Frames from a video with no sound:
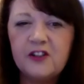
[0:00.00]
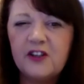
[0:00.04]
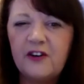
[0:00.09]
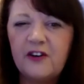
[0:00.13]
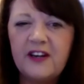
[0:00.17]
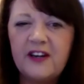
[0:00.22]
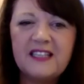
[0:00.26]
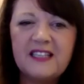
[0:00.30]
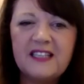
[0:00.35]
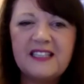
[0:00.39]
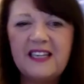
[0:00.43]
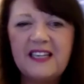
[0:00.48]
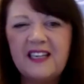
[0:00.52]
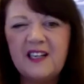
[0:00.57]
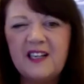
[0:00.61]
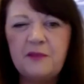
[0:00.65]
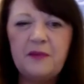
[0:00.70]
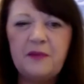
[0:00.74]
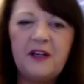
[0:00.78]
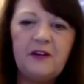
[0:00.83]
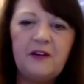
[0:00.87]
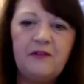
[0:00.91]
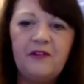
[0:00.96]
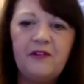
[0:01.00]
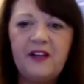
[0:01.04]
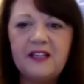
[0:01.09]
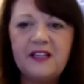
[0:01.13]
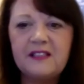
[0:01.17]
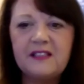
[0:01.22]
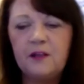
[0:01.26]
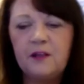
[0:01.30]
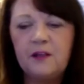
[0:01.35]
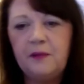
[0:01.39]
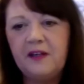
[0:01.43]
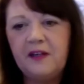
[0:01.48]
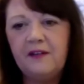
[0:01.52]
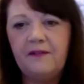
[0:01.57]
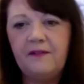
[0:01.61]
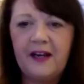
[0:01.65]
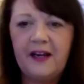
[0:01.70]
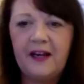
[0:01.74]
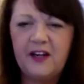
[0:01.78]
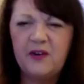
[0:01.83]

Or are you seeing a bit of this and a bit of that?